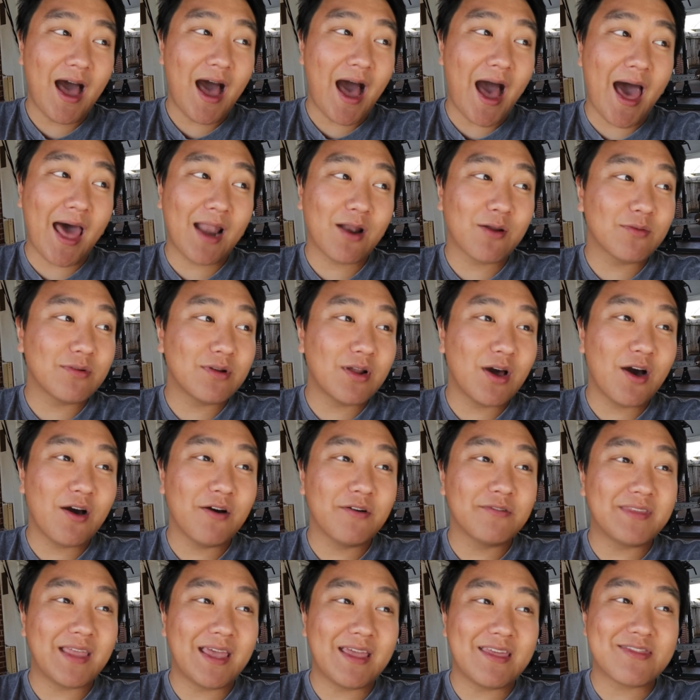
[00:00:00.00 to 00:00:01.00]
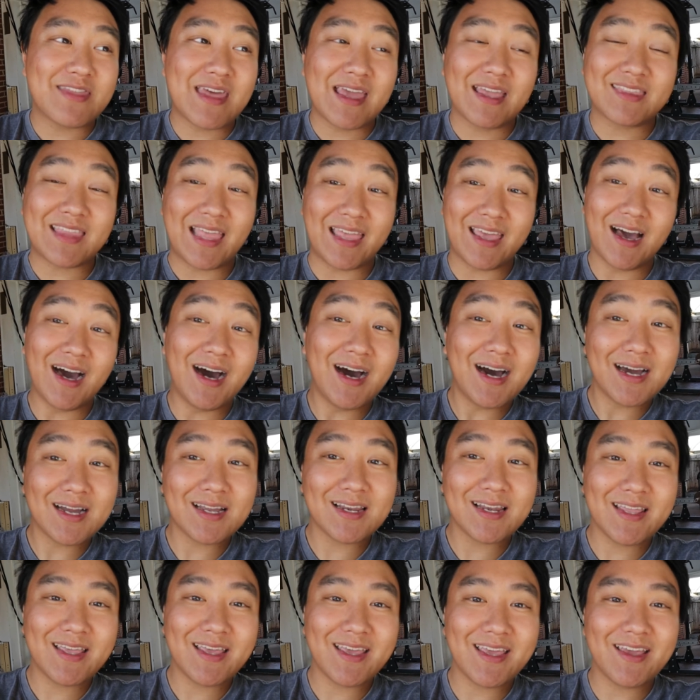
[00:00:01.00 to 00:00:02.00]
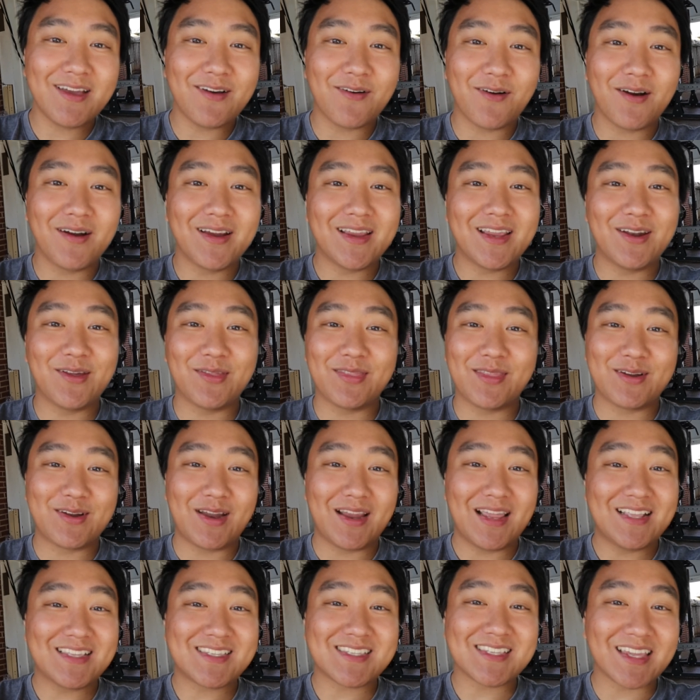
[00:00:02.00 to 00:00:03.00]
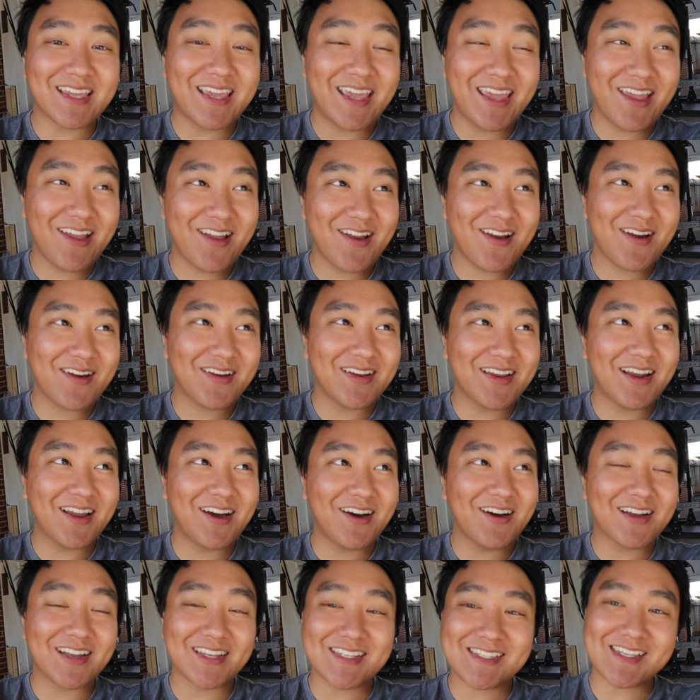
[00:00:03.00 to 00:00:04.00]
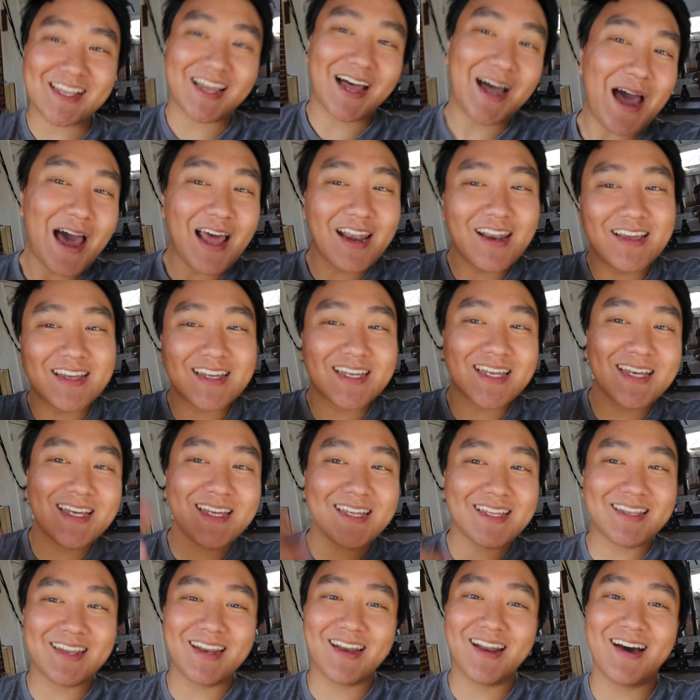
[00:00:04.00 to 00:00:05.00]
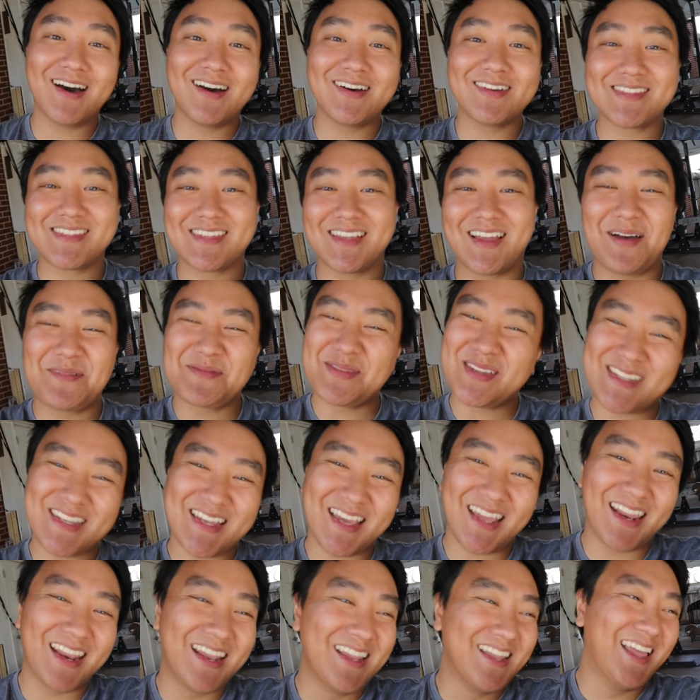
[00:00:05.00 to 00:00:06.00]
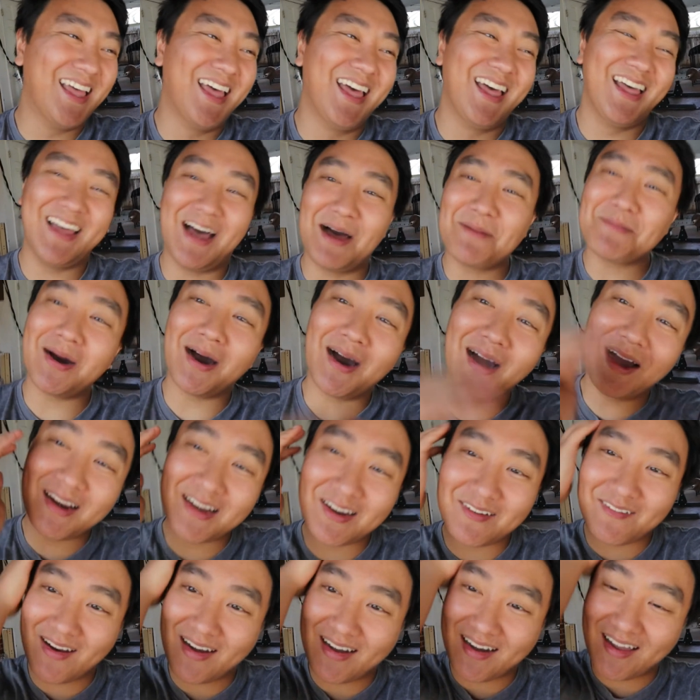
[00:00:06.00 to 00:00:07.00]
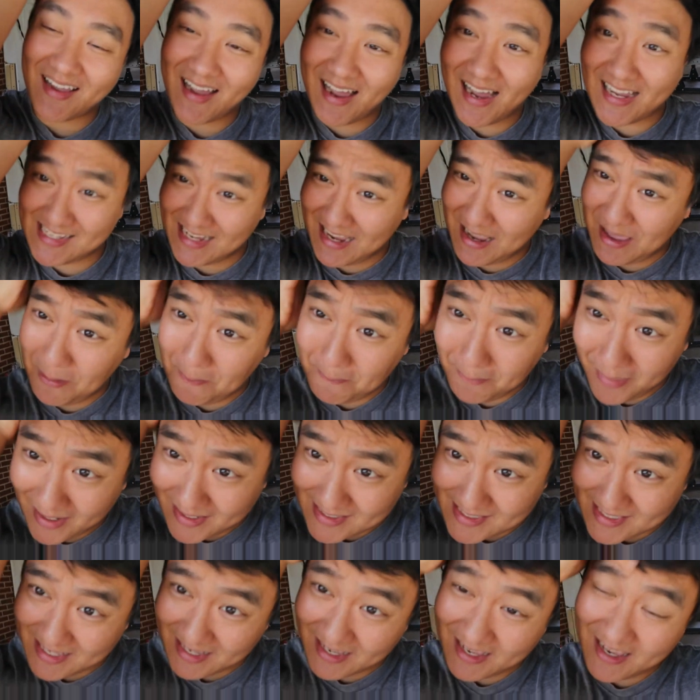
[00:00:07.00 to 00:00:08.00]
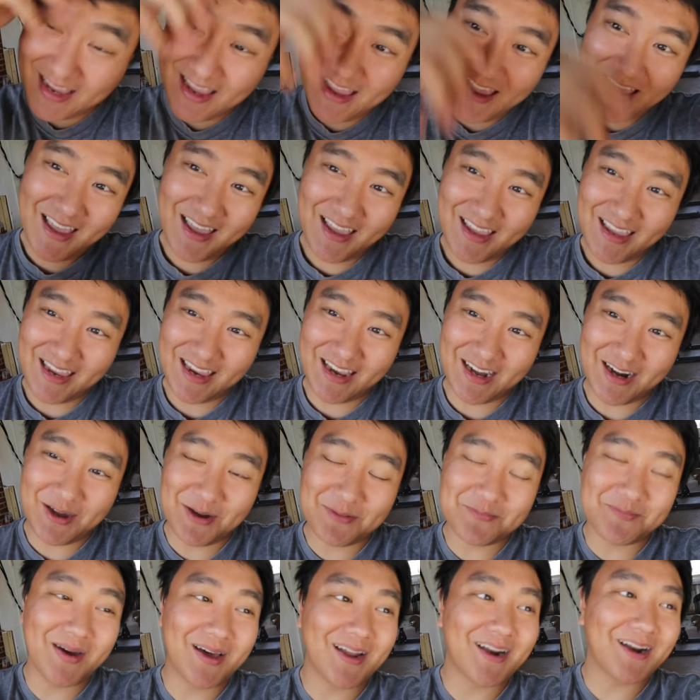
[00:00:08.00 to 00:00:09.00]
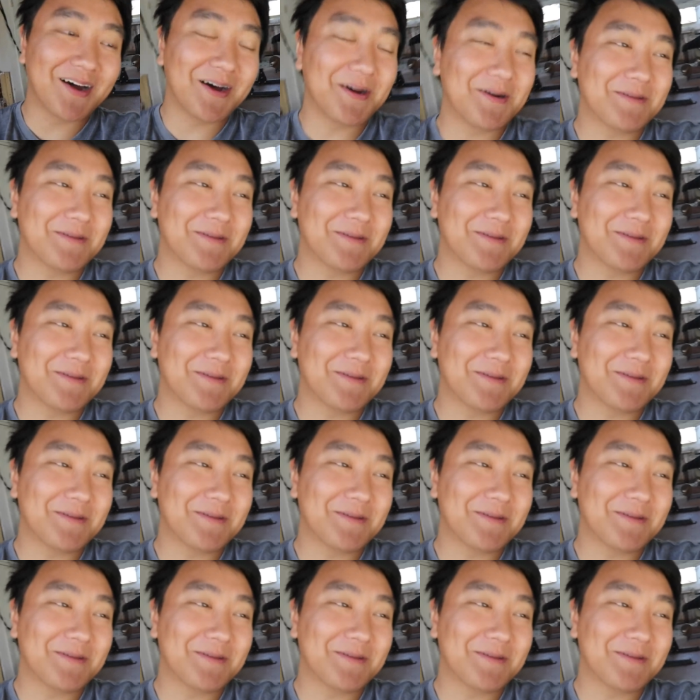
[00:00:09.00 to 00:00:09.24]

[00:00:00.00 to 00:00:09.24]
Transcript: I don't know if they think they ugly or, you know, they're insecure, you know, because I look good, you know, so I'm just kidding. I'm ugly right now, guys. I am musty, you know, but